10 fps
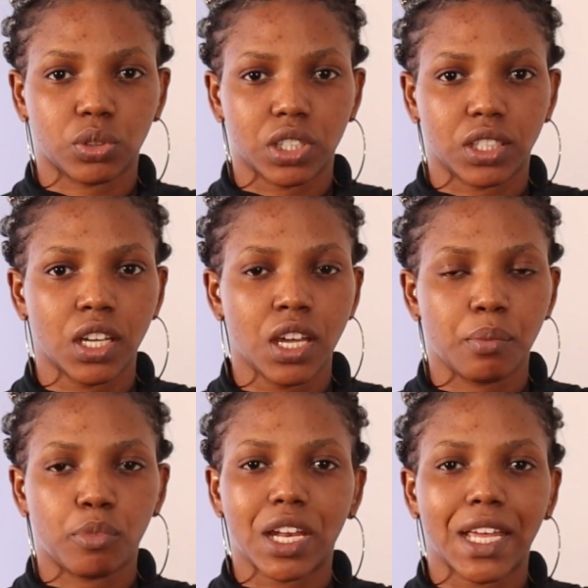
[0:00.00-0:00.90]
Okay,
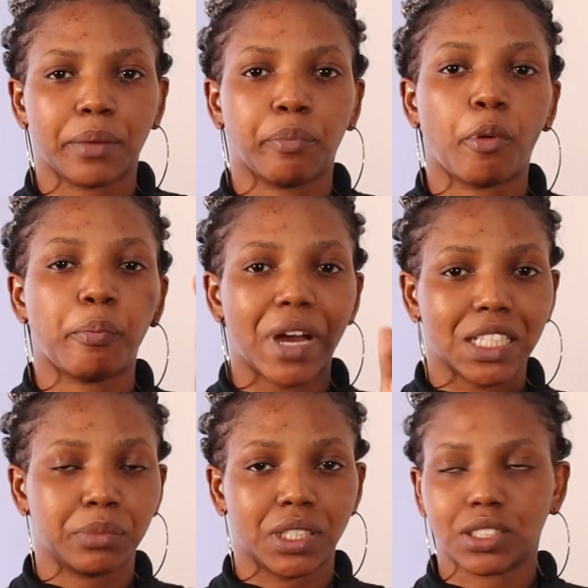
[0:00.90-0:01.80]
more like
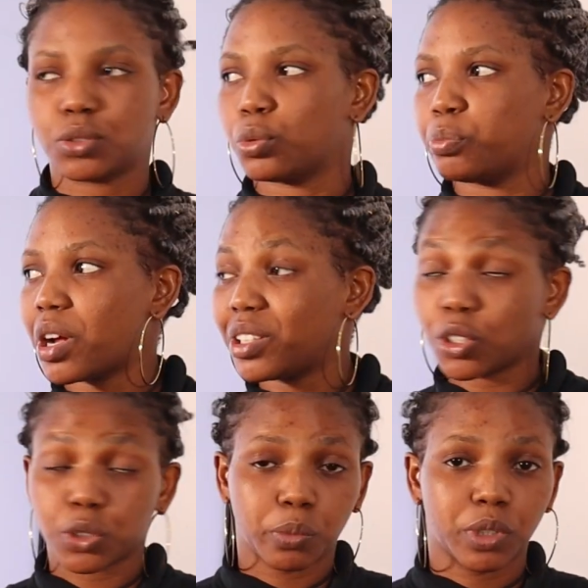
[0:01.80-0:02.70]
bombardment. So
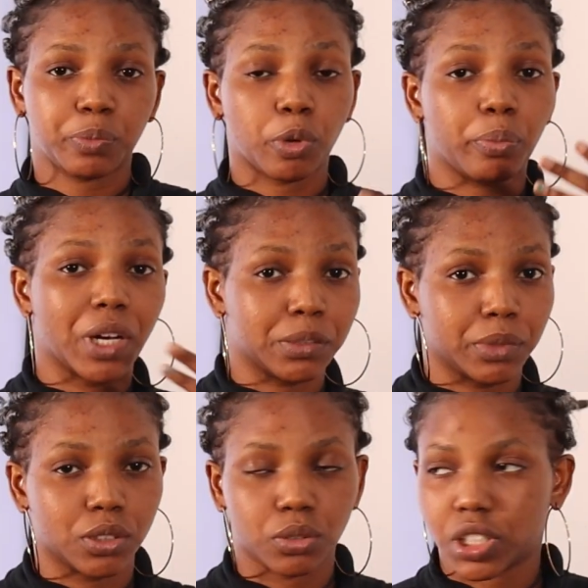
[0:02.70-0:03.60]
barrage also means bombardment.